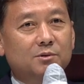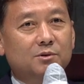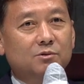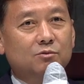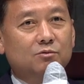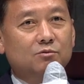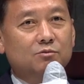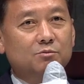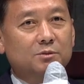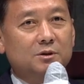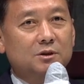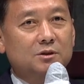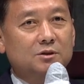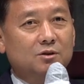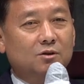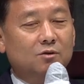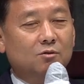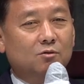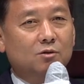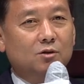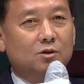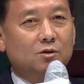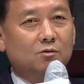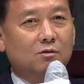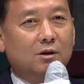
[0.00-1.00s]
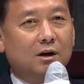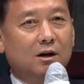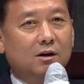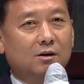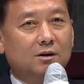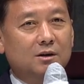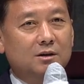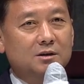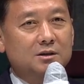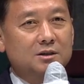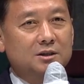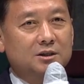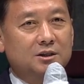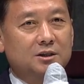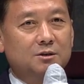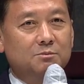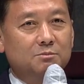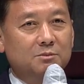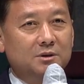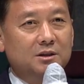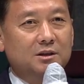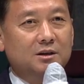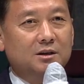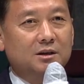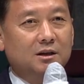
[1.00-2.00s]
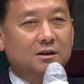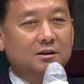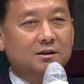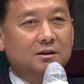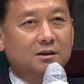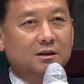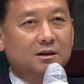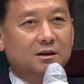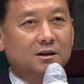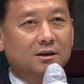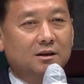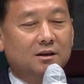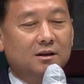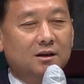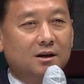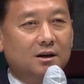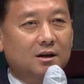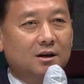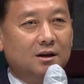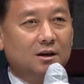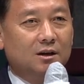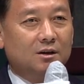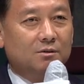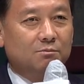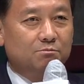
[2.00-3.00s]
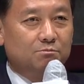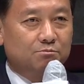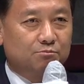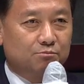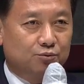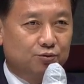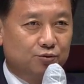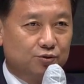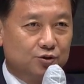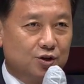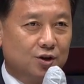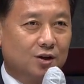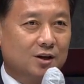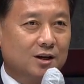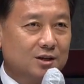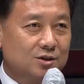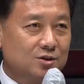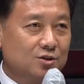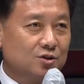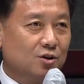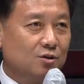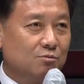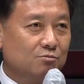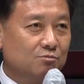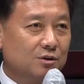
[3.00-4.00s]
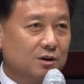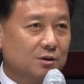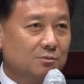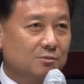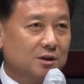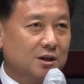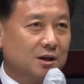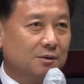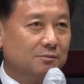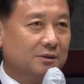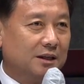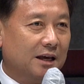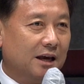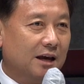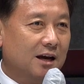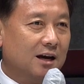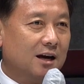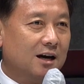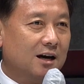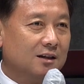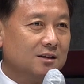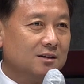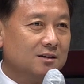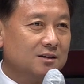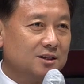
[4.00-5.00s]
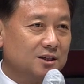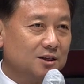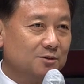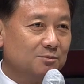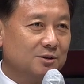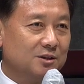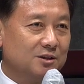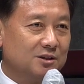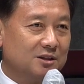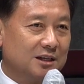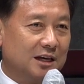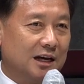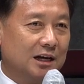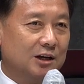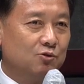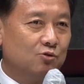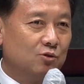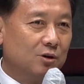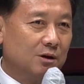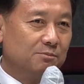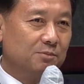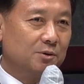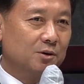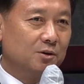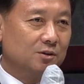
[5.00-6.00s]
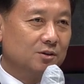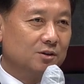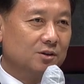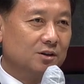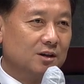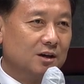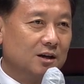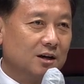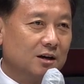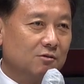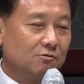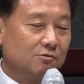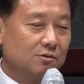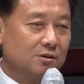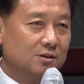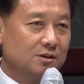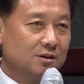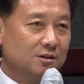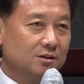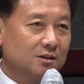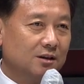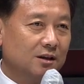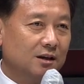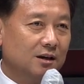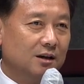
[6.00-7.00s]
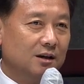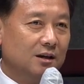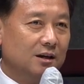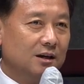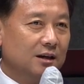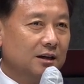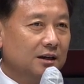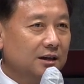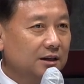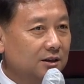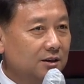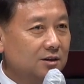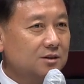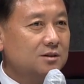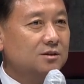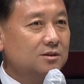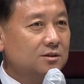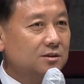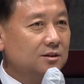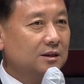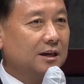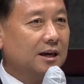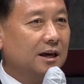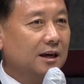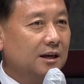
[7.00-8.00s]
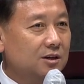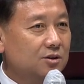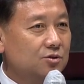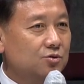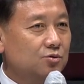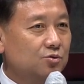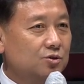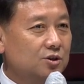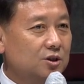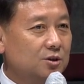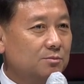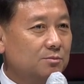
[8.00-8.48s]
join forces together in responding to the pandemic. The citizens that are battling against